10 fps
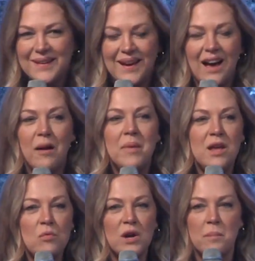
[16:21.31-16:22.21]
How
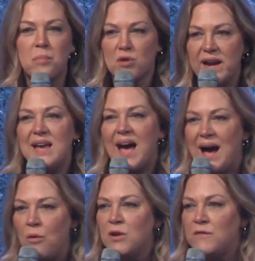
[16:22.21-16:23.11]
many want to break
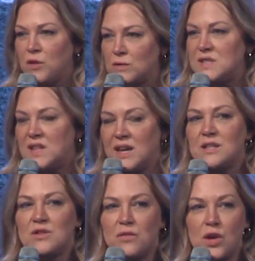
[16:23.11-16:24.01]
out of those
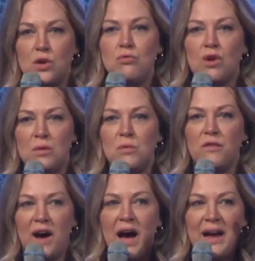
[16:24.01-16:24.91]
things so that you can move
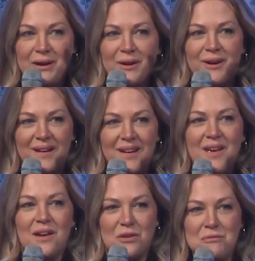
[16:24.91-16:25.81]
higher?
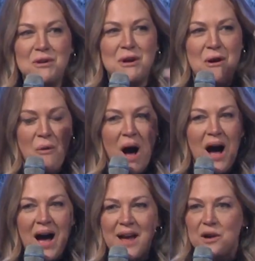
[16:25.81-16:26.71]
You can go
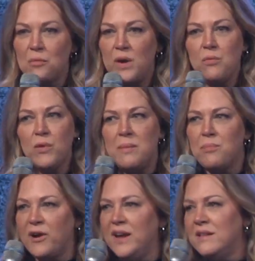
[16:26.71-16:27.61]
higher. We
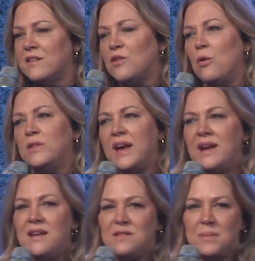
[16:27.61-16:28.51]
rebranded this whole
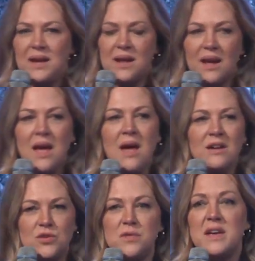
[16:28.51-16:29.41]
ladies meeting
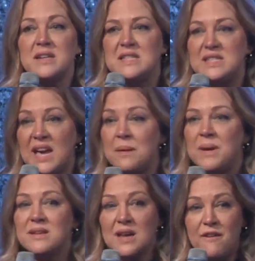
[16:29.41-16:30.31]
to the Ascent
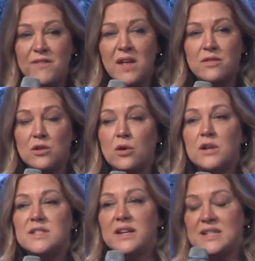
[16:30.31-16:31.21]
because I felt like the
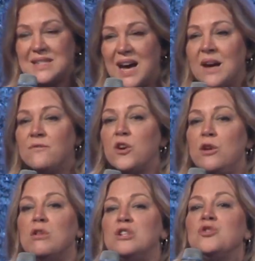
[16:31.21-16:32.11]
Lord said, it's time for
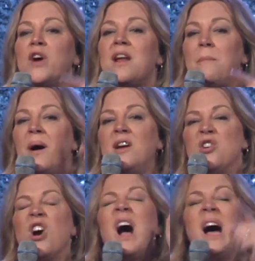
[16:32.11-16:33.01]
you to tread upon
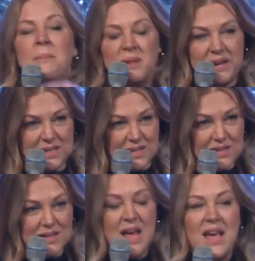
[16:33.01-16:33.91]
your high
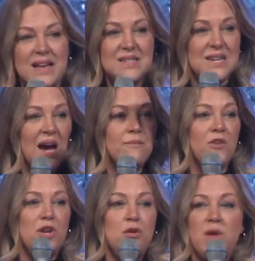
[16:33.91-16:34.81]
places. It's time
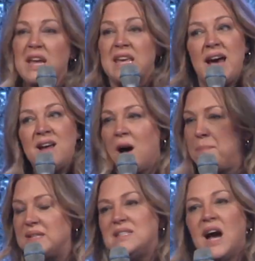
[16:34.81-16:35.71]
for you to get
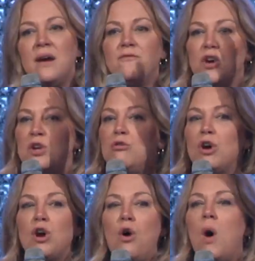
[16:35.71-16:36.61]
up. It's time for you to
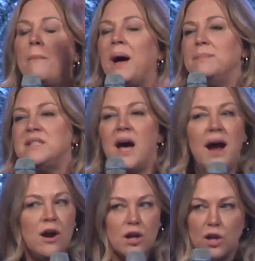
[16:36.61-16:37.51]
go up. I'm
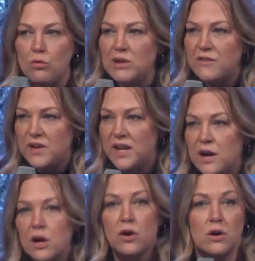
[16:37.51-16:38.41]
tired of you living
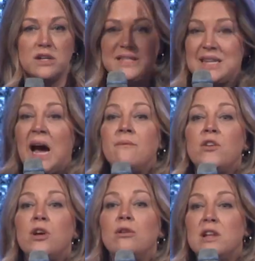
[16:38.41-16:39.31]
here, girl. It's time
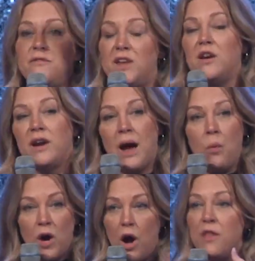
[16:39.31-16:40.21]
for you to live here. And I
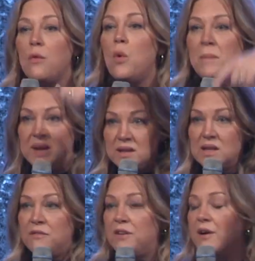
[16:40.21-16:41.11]
want all the women to
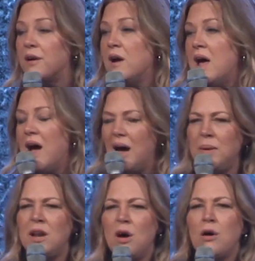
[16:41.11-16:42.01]
live here. How
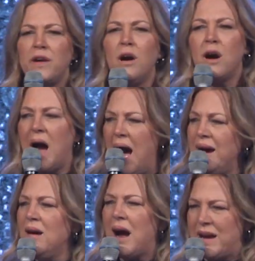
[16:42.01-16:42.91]
many know there are
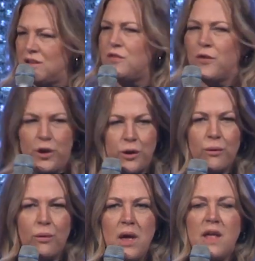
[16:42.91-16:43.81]
higher heights for
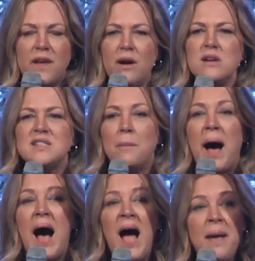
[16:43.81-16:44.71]
you? There are some
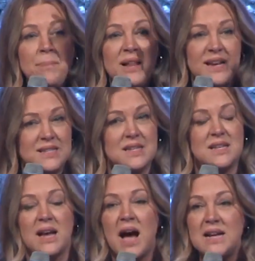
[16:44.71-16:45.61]
high places.
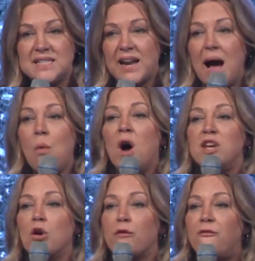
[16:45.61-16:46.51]
And God said, I want
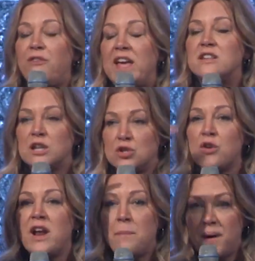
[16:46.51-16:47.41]
your feet to
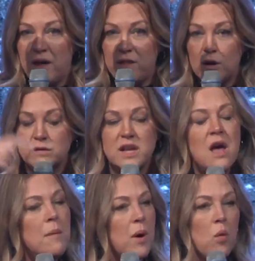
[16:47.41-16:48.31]
tread upon those.
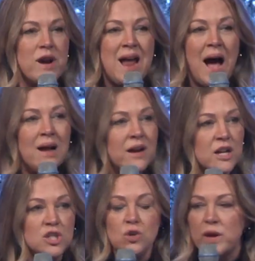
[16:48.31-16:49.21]
But we're not going
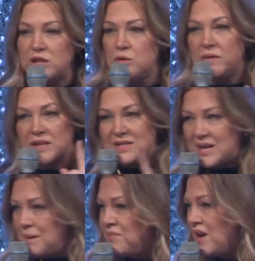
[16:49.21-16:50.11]
to do it doing the
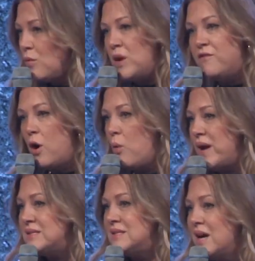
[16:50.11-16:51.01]
same thing we've
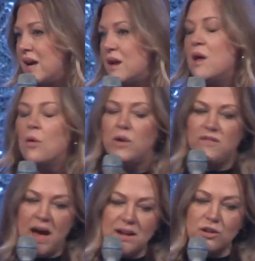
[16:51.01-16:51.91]
always done. We've
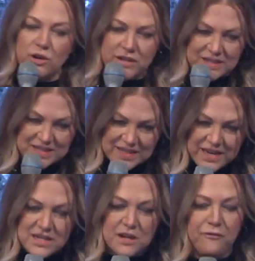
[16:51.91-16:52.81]
got to learn to
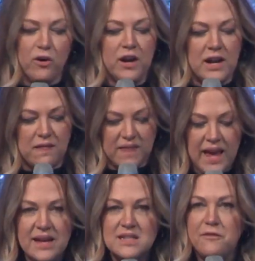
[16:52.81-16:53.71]
see different and
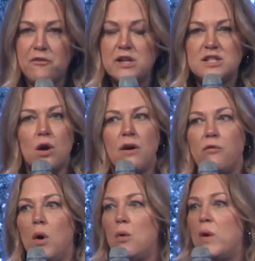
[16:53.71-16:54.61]
think different. So if
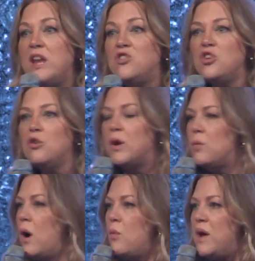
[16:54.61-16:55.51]
what we do
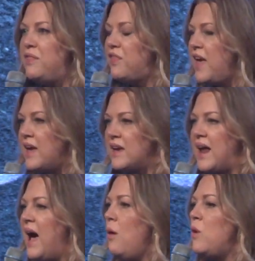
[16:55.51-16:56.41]
and what we think and
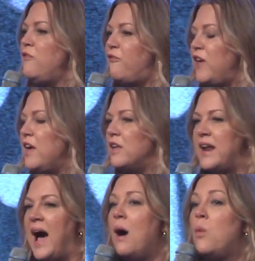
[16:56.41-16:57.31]
how we feel and
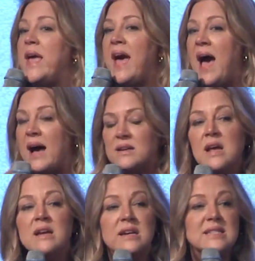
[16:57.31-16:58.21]
how we
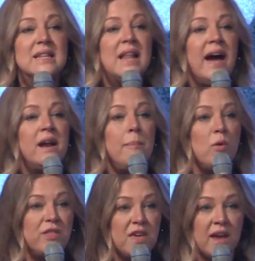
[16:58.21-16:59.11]
act doesn't line up
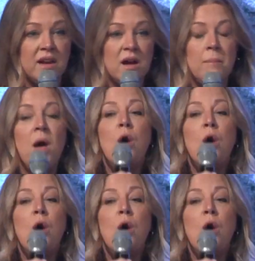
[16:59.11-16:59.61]
with kingdom,